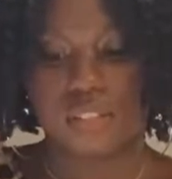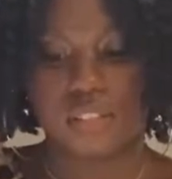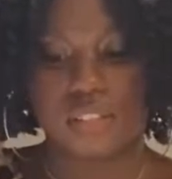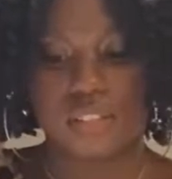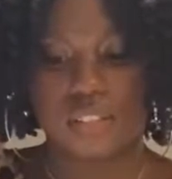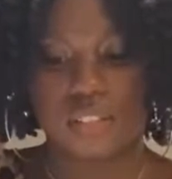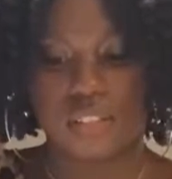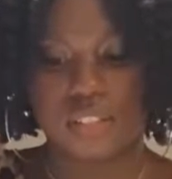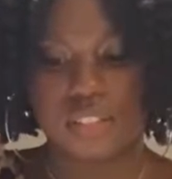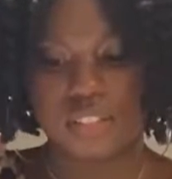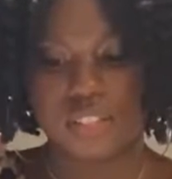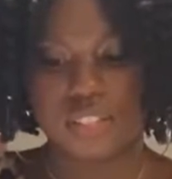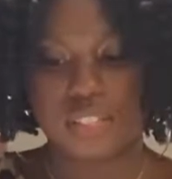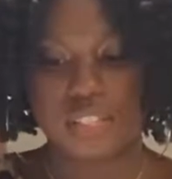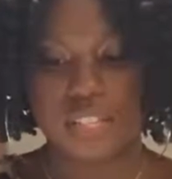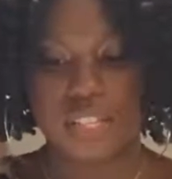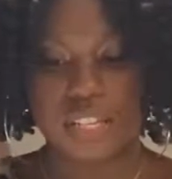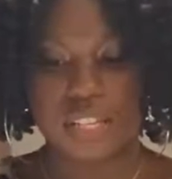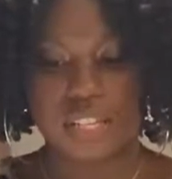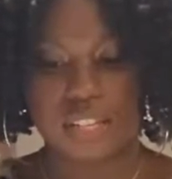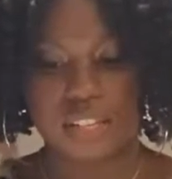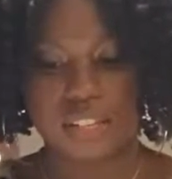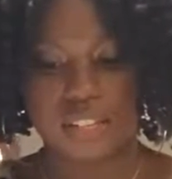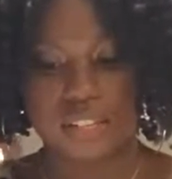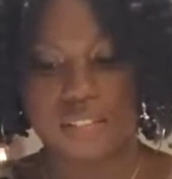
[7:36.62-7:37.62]

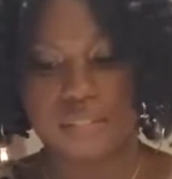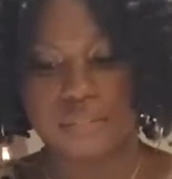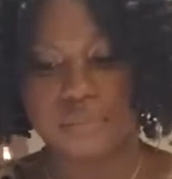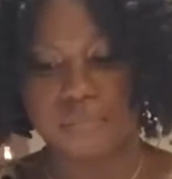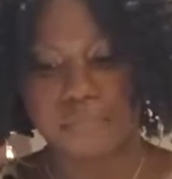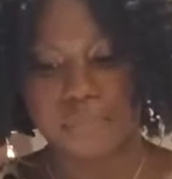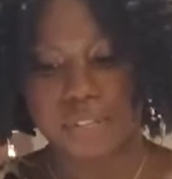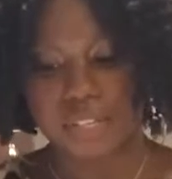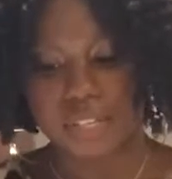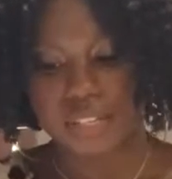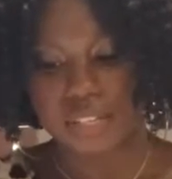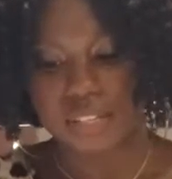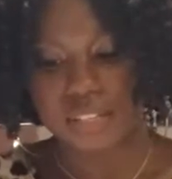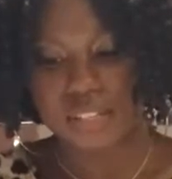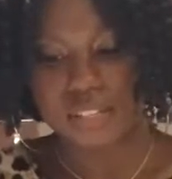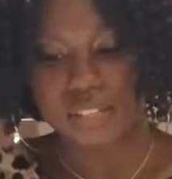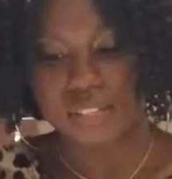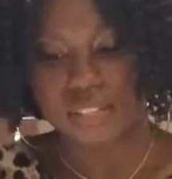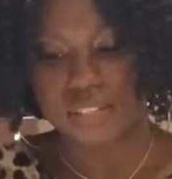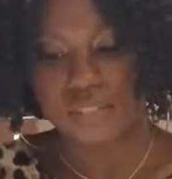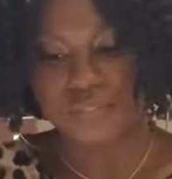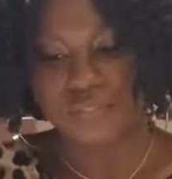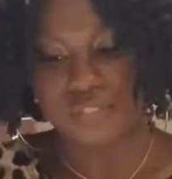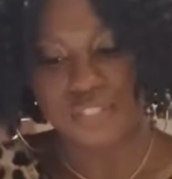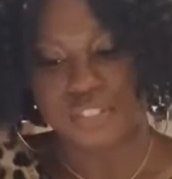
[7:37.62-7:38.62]
instead
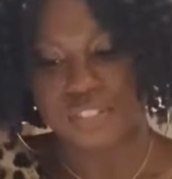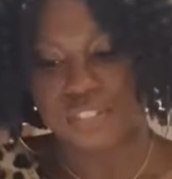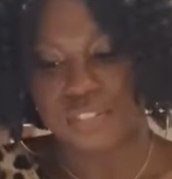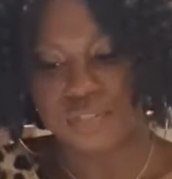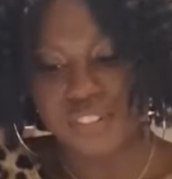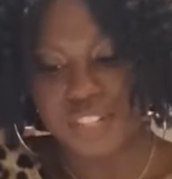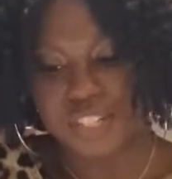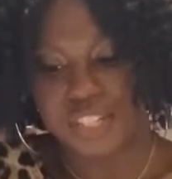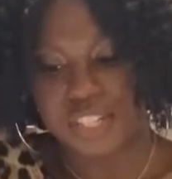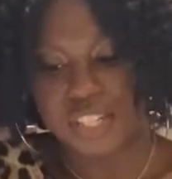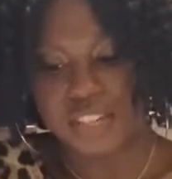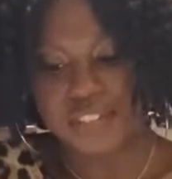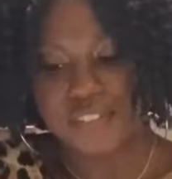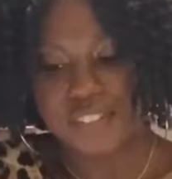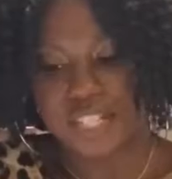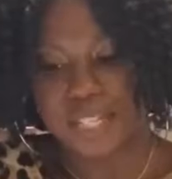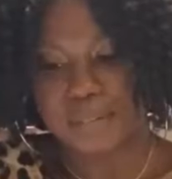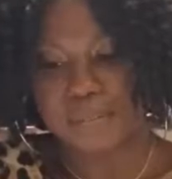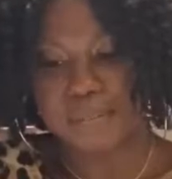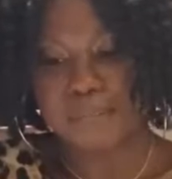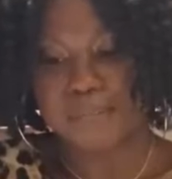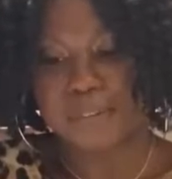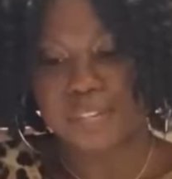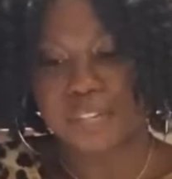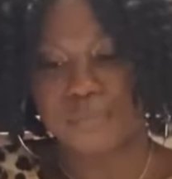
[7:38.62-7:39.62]
because for some reason every
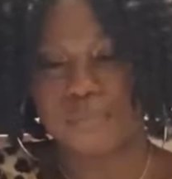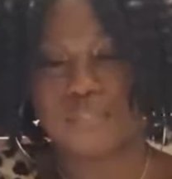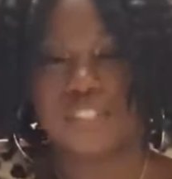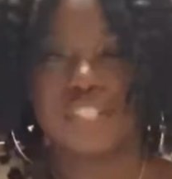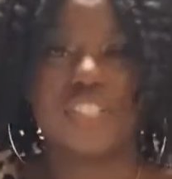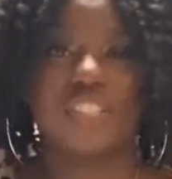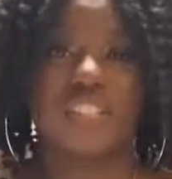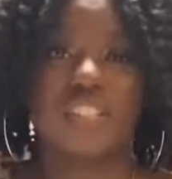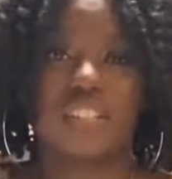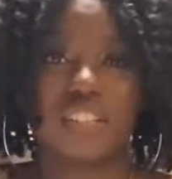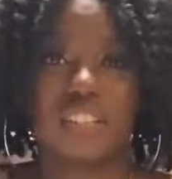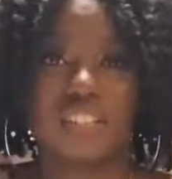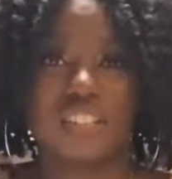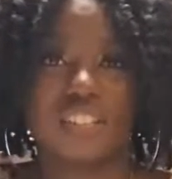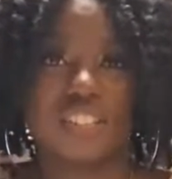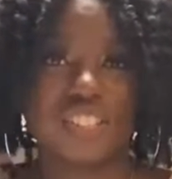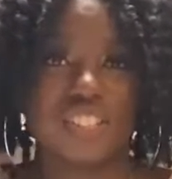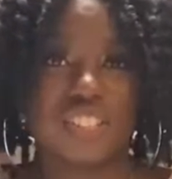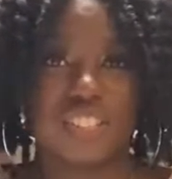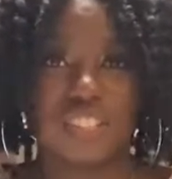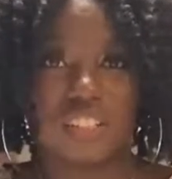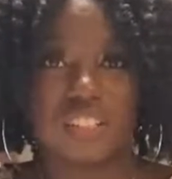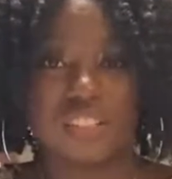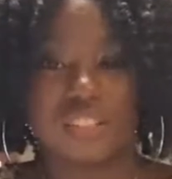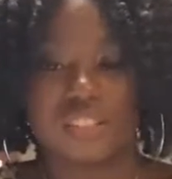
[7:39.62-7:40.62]
time I make it with chicken, the
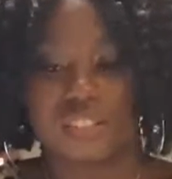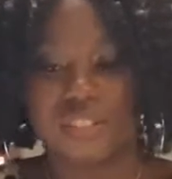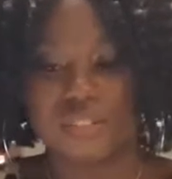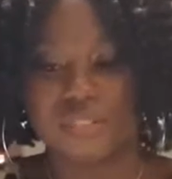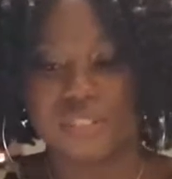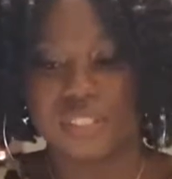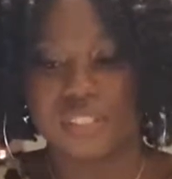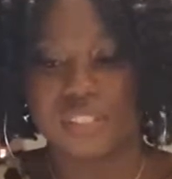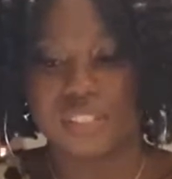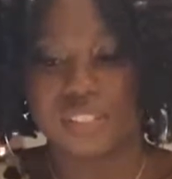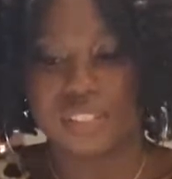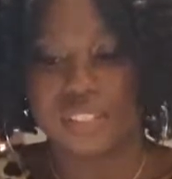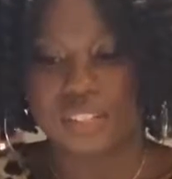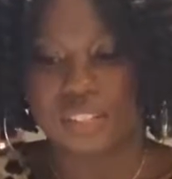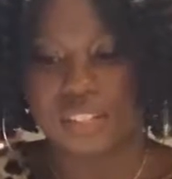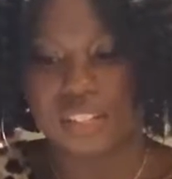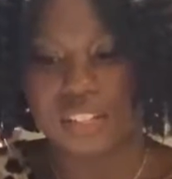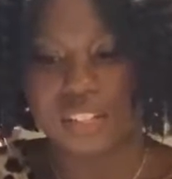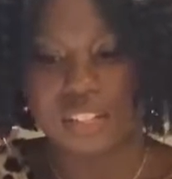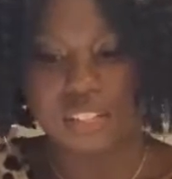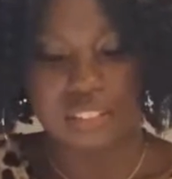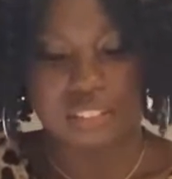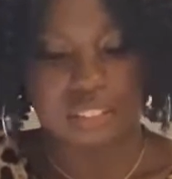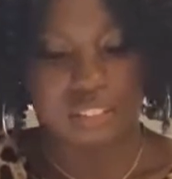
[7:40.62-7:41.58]
chicken's always like